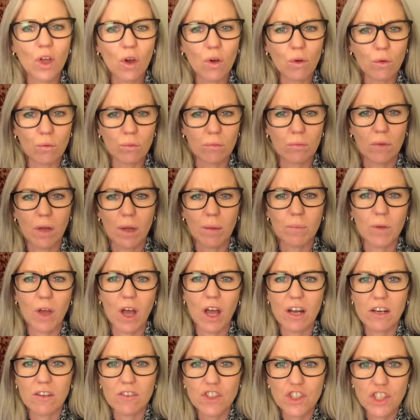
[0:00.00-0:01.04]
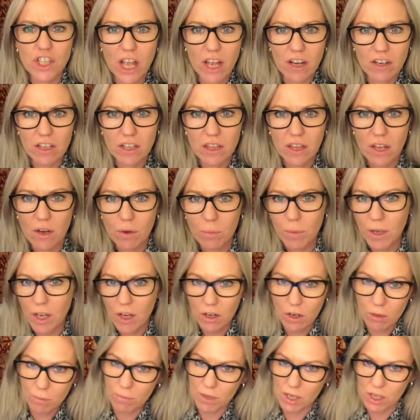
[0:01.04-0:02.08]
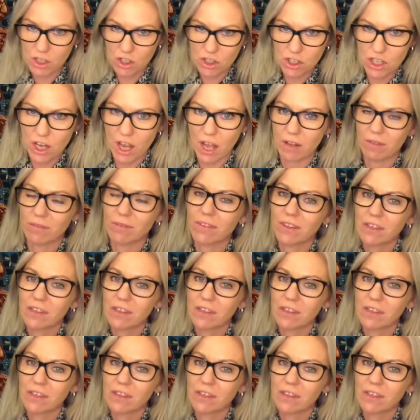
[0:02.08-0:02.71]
I'm kind of shouting there a bit. I don't mean to shout.